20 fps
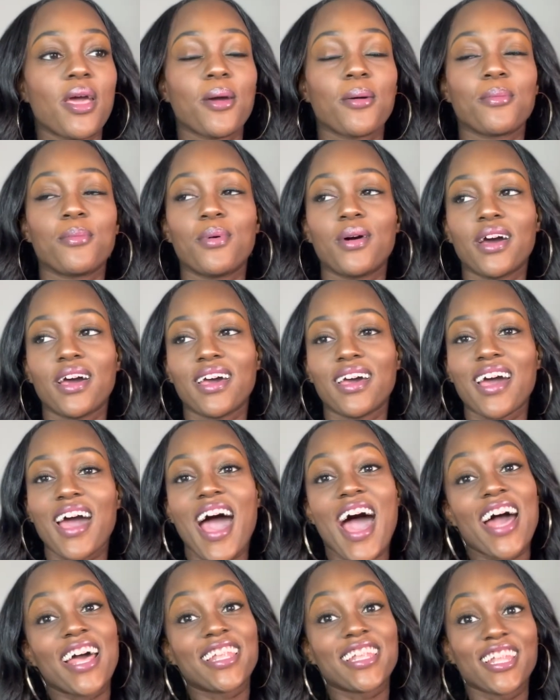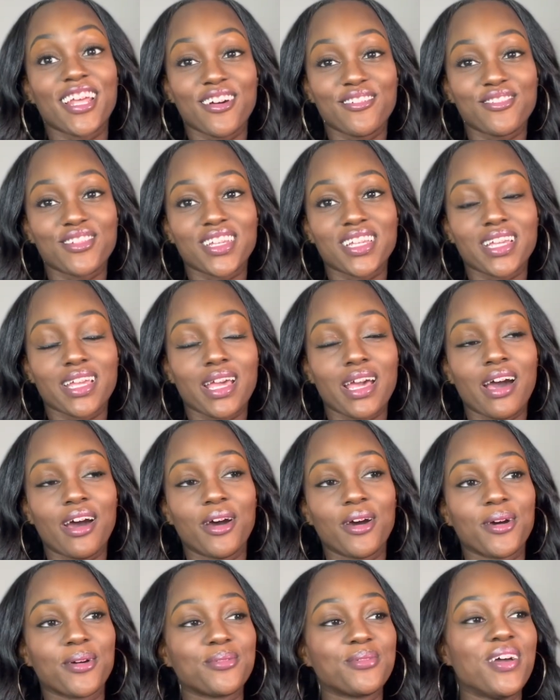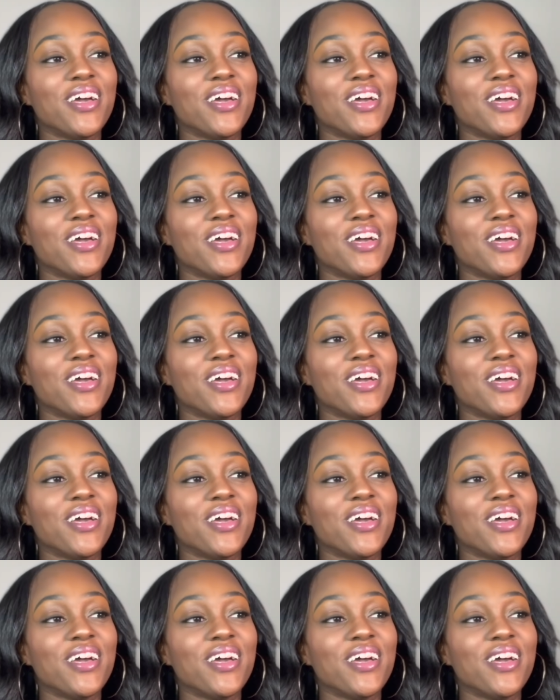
but I love it. Um,